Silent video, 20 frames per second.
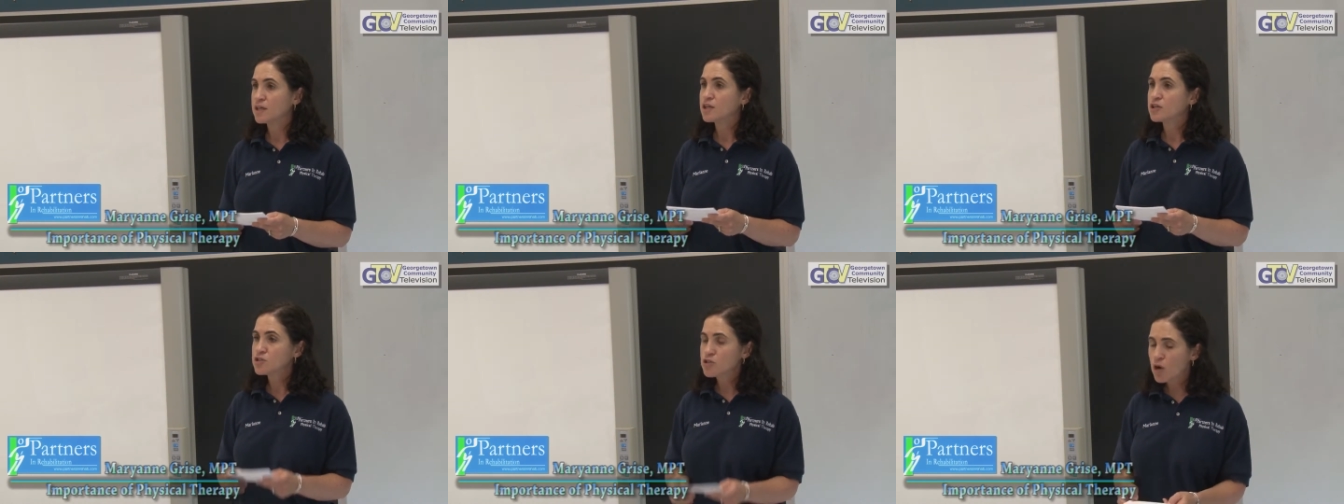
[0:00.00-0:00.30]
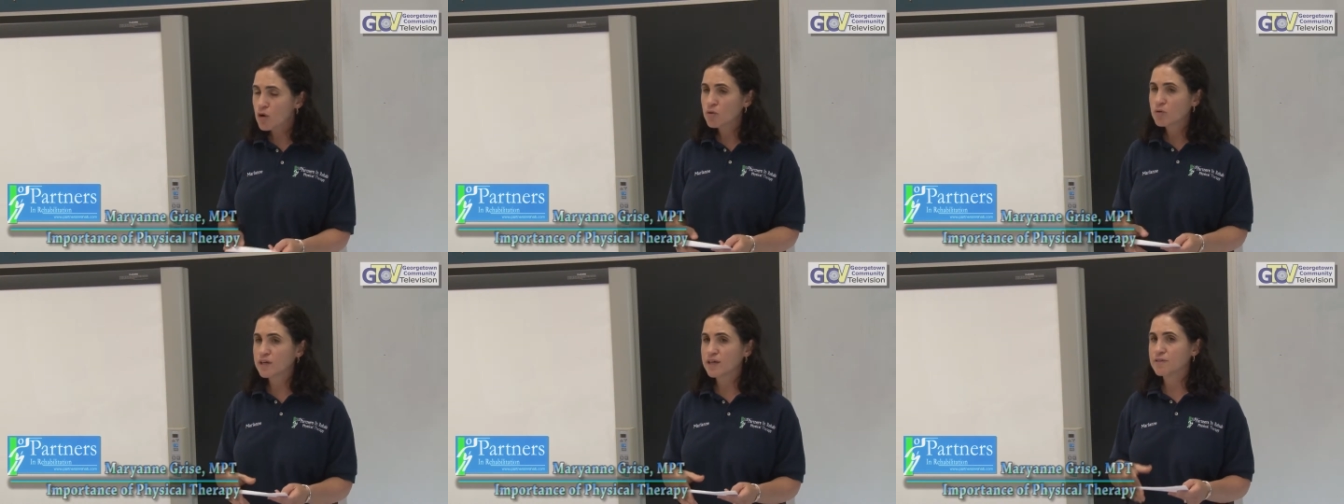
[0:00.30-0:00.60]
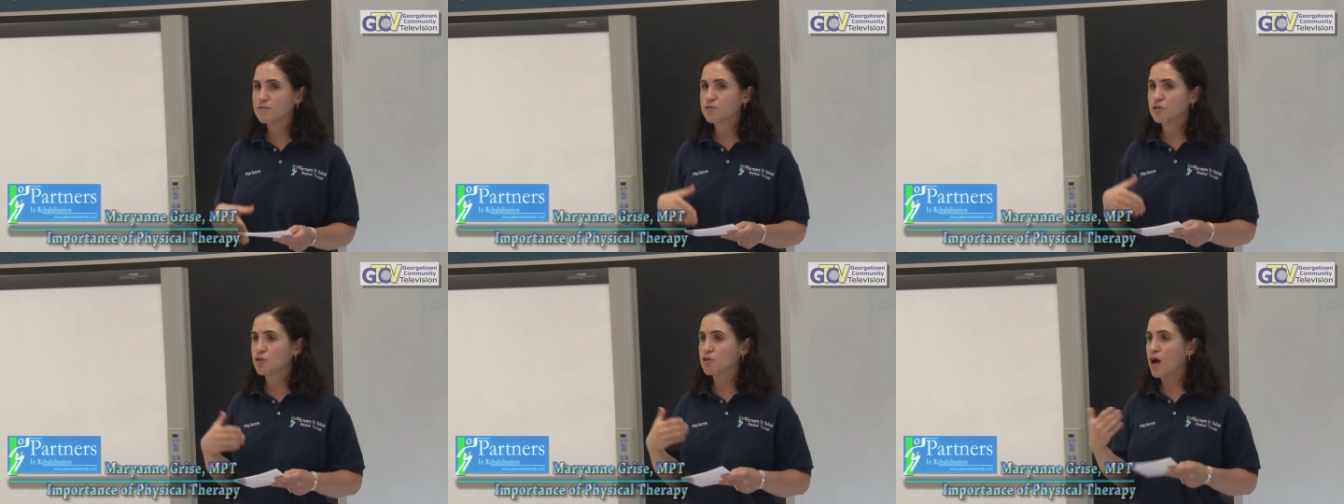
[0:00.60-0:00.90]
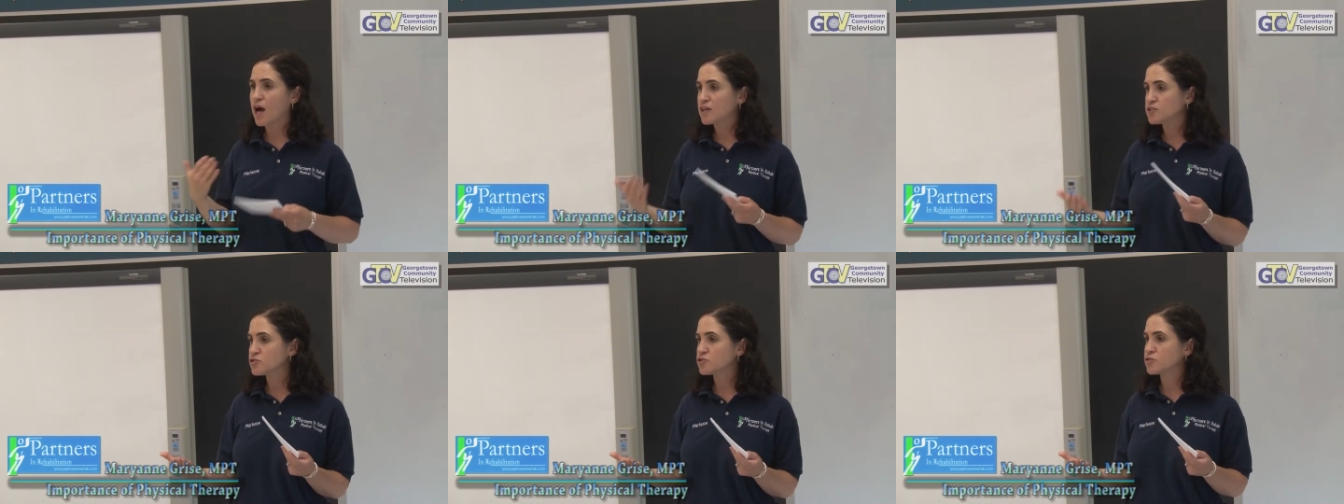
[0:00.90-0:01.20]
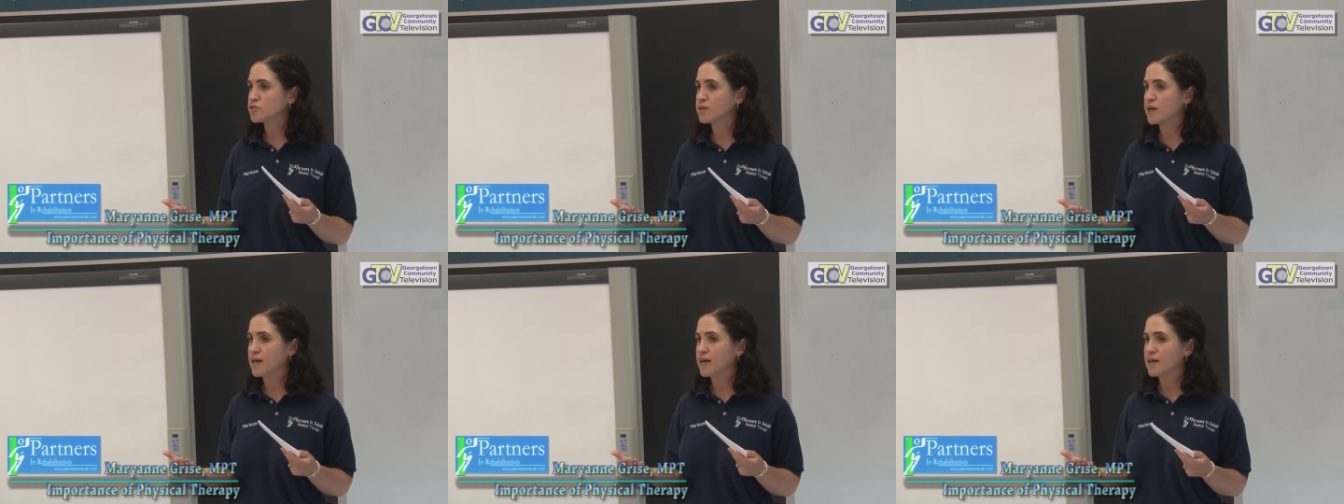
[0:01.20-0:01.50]
So if you're under
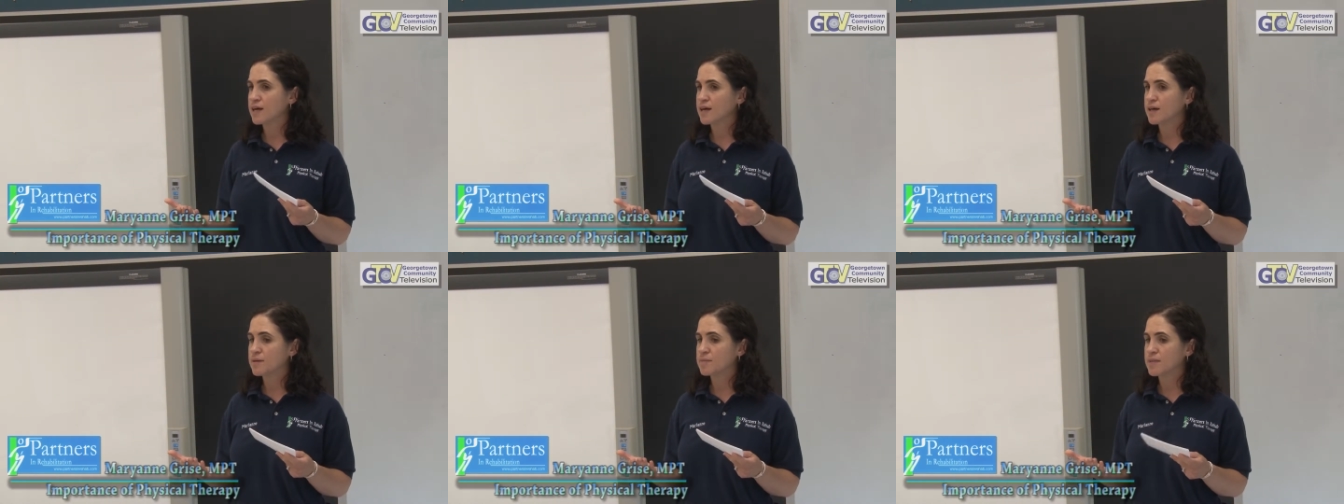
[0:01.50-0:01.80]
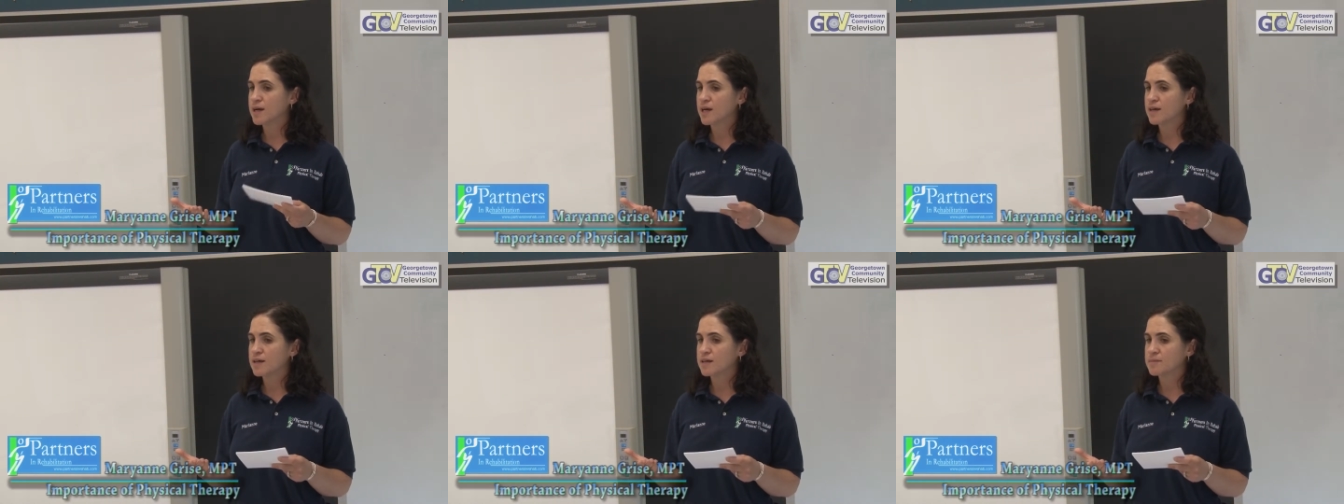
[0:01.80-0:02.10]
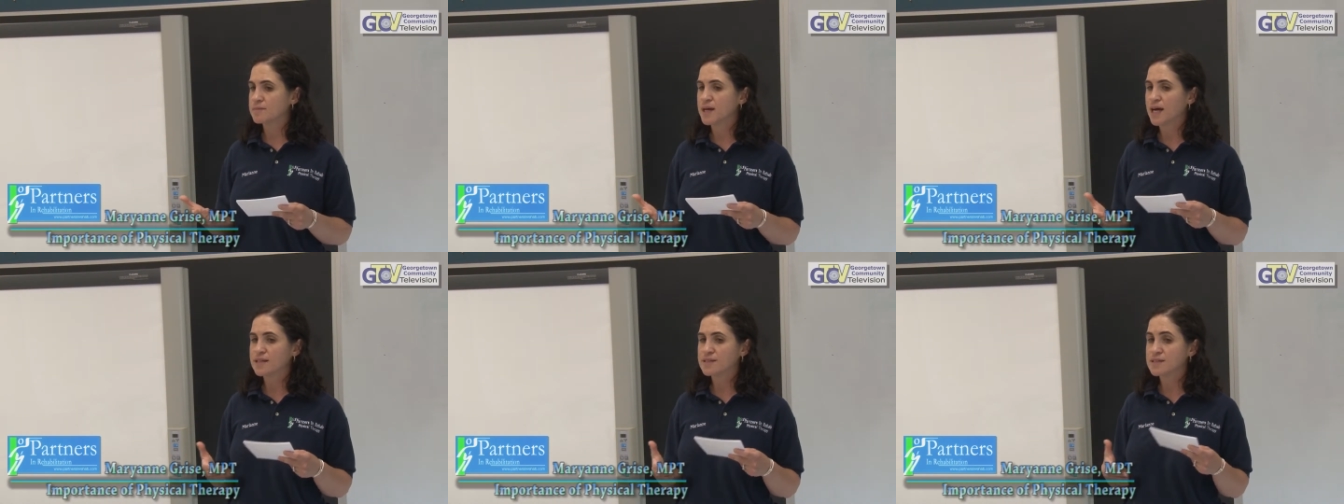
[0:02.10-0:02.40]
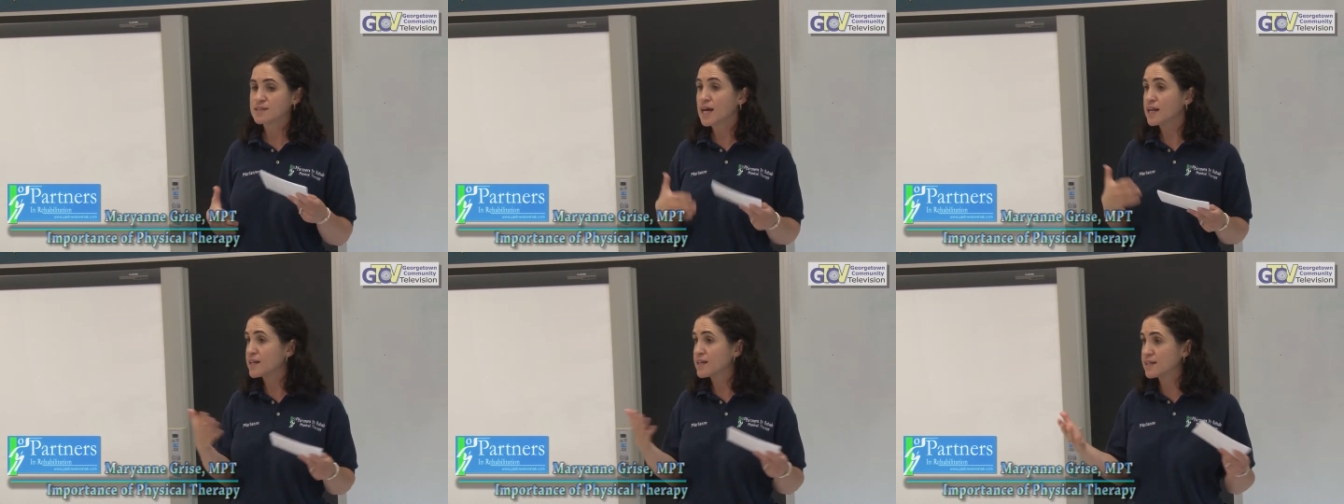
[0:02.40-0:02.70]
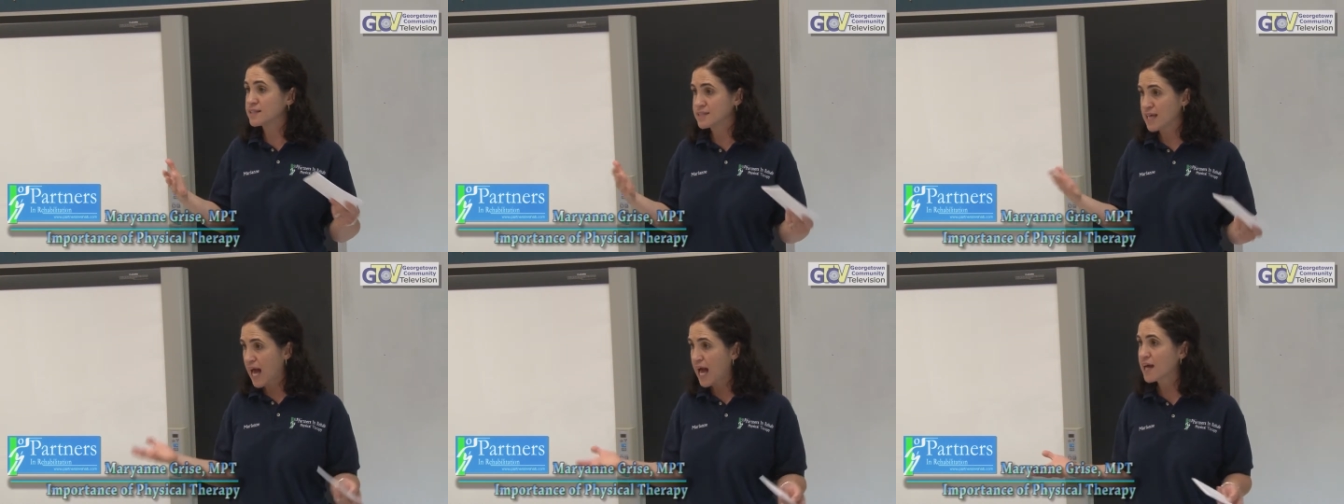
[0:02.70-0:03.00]
uh, um, a sudden
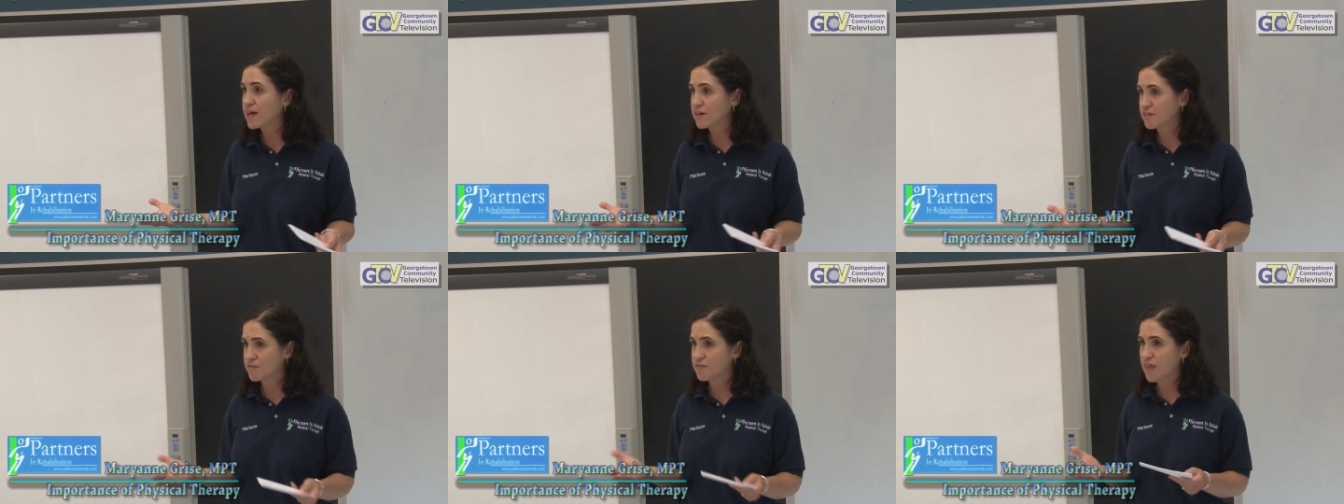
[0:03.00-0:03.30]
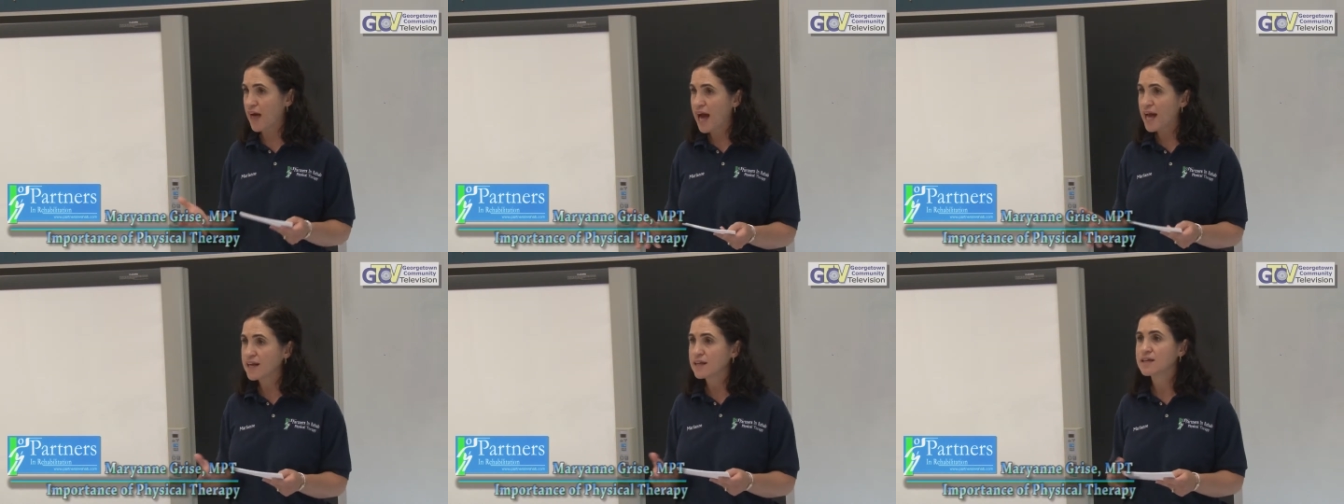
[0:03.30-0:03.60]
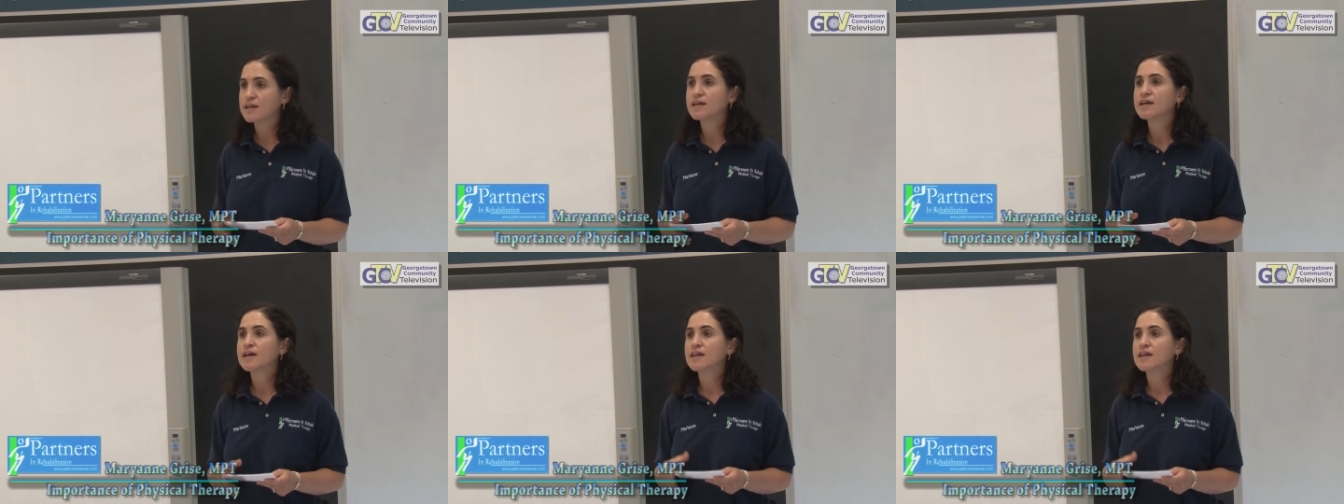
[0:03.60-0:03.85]
attack of that,